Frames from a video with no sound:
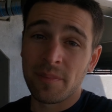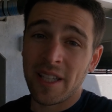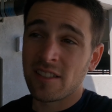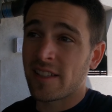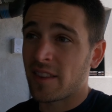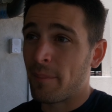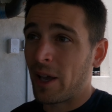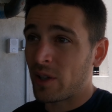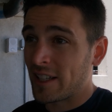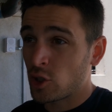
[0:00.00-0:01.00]
means that the
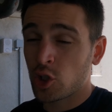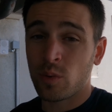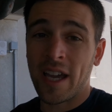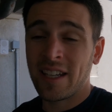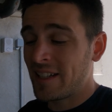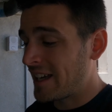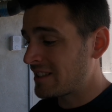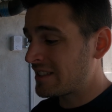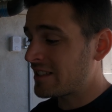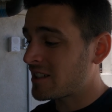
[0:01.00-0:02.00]
belt gets shredded
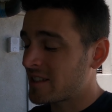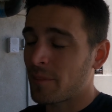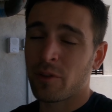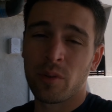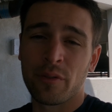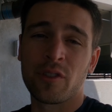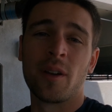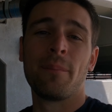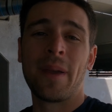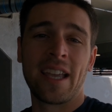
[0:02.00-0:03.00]
and sucked up through the
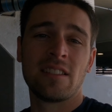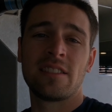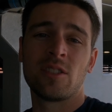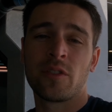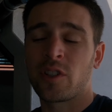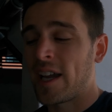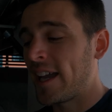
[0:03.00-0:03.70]
front main seal of your